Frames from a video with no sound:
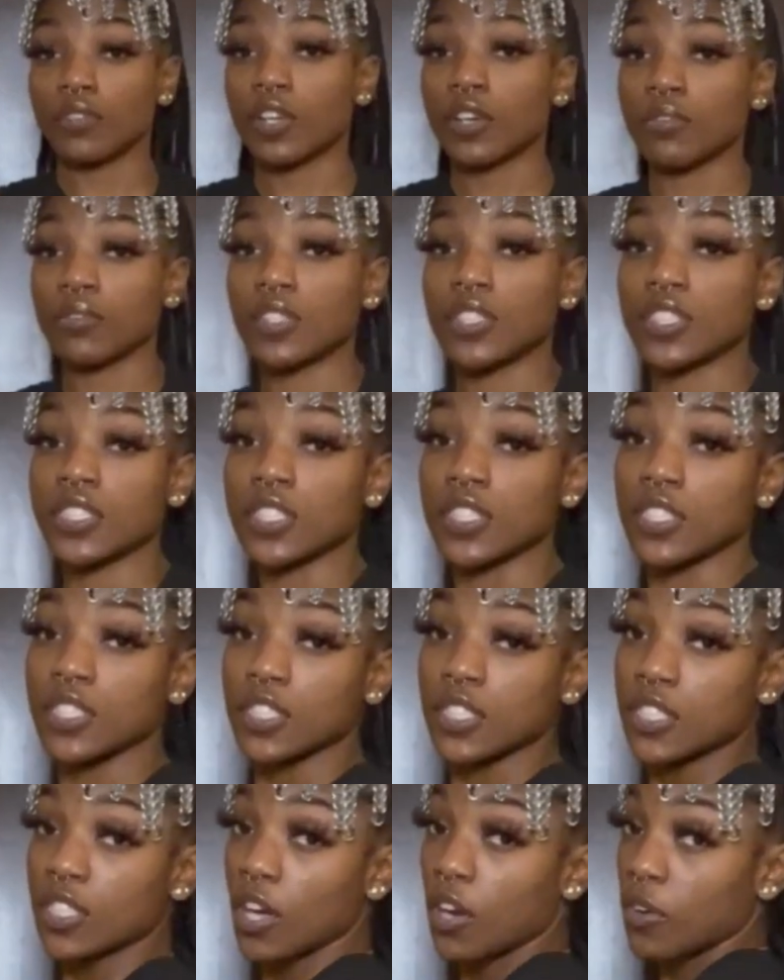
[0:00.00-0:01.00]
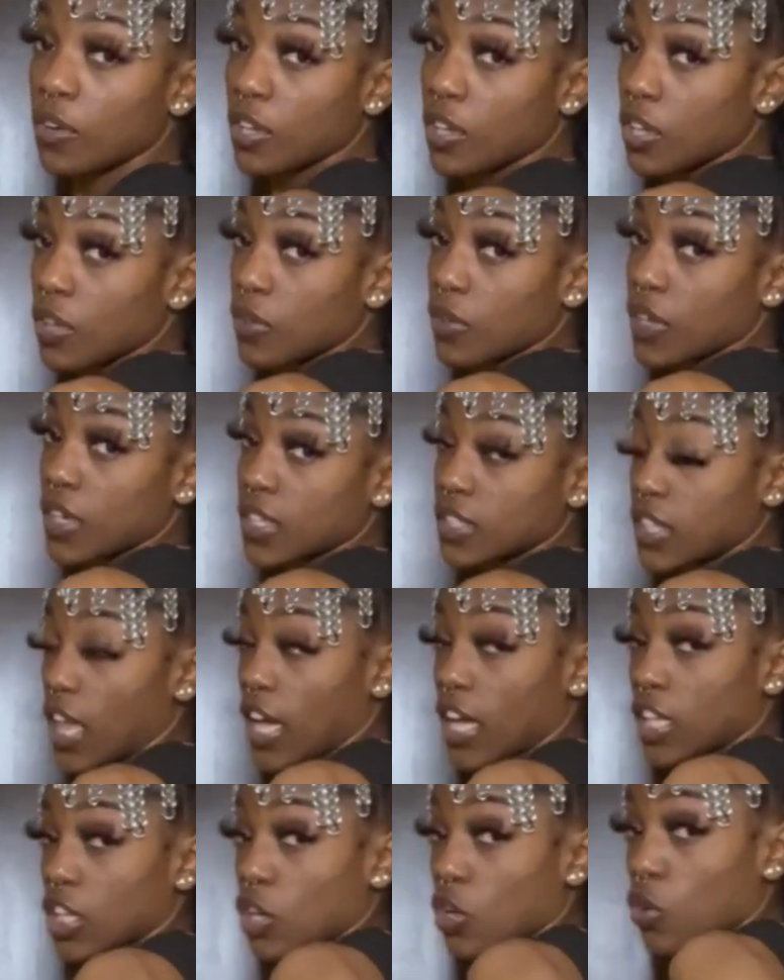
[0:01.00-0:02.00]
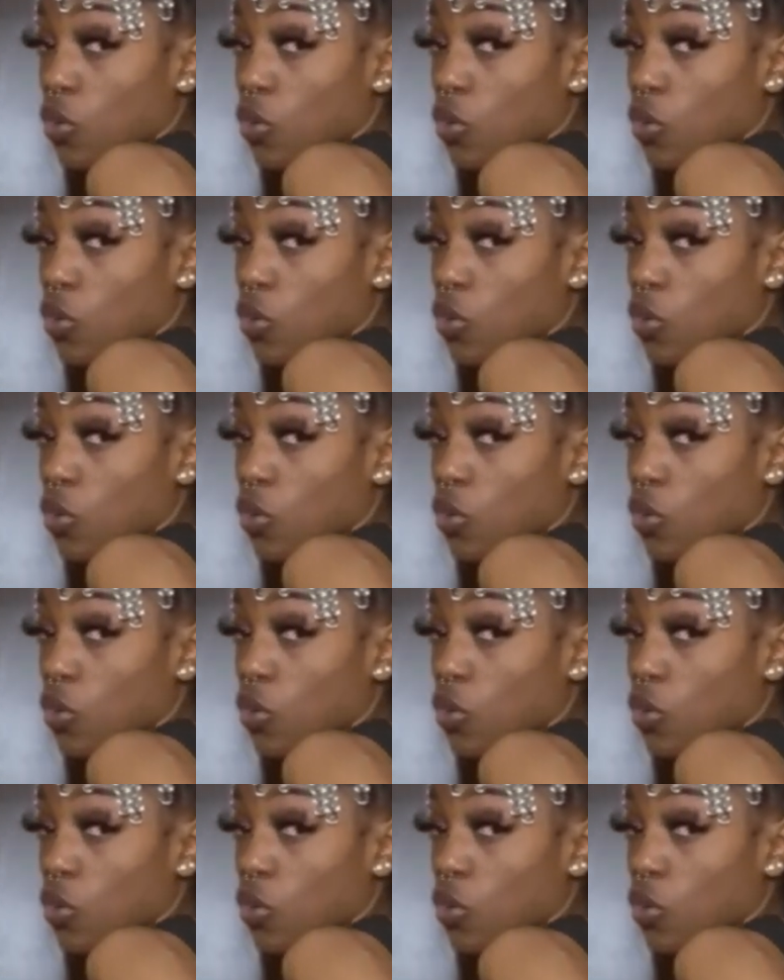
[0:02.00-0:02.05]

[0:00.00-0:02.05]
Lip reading: know, this is so cute, and it's like a little